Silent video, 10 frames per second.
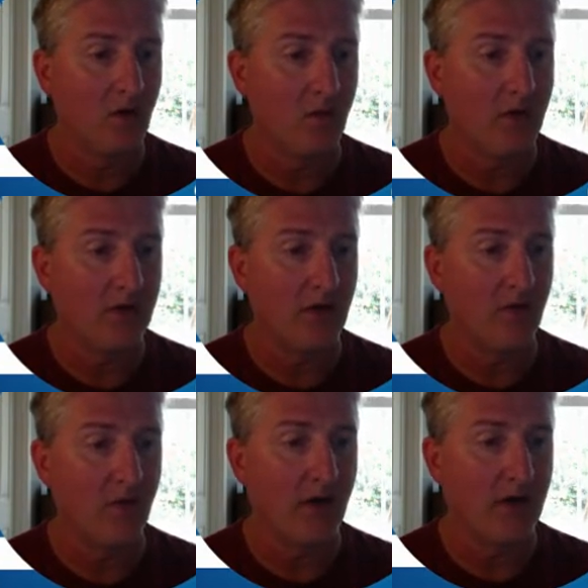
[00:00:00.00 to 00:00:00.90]
We said we
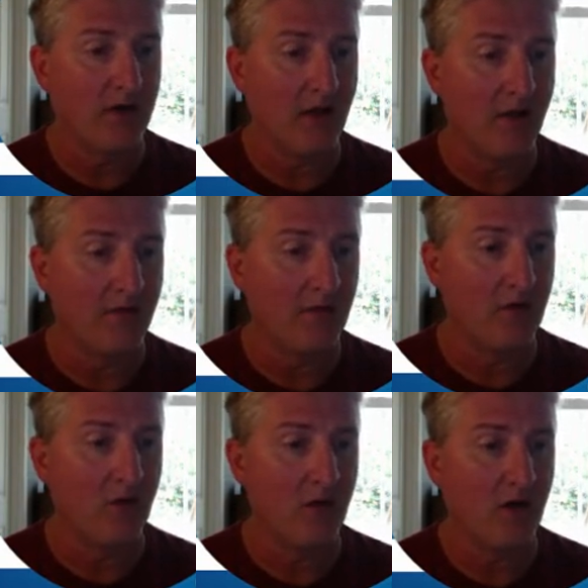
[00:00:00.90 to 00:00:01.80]
wanted to have
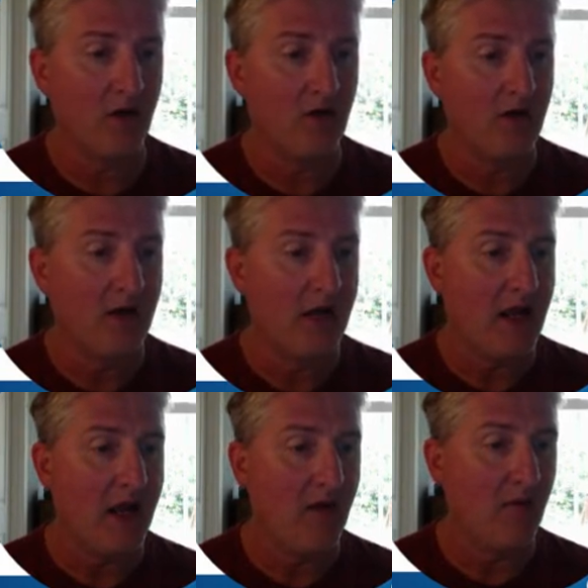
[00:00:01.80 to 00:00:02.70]
two here,
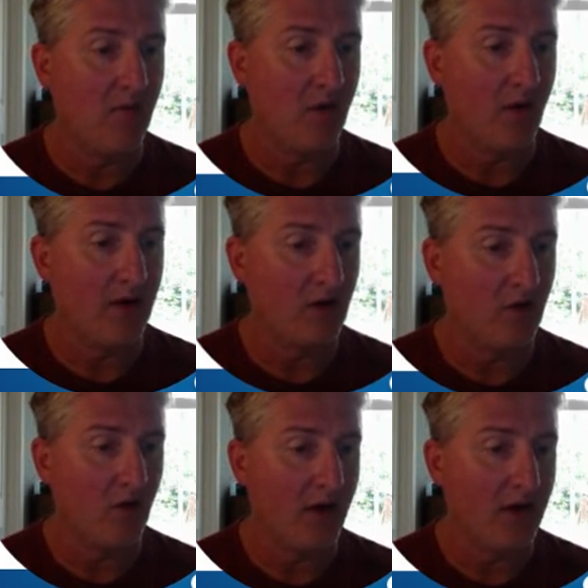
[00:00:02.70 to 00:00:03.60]
and we want to
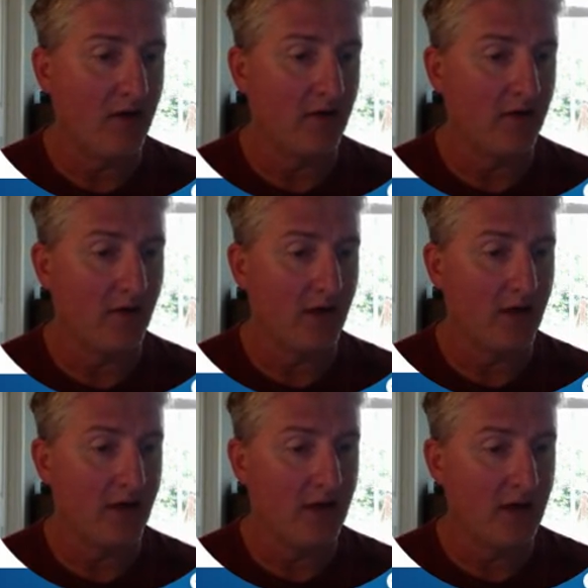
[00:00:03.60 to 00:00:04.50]
go ahead and
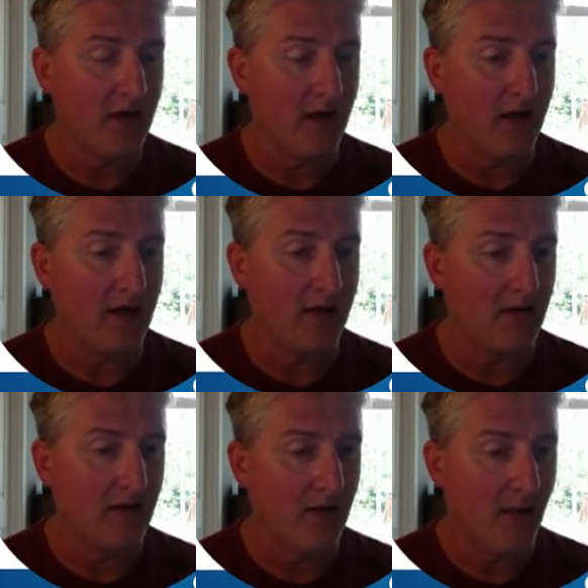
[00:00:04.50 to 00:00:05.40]
say, hey,
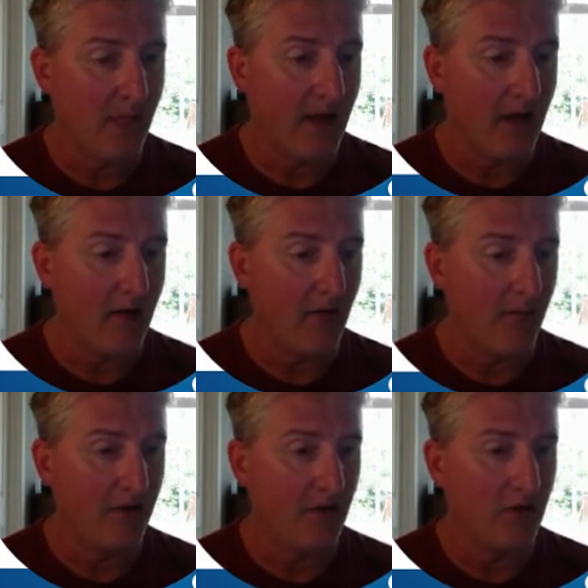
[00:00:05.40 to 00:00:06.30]
I want to
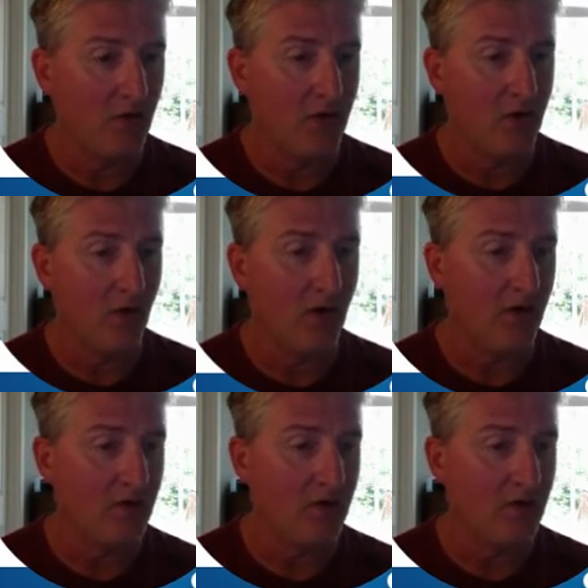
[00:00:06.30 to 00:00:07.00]
bring it to a URL.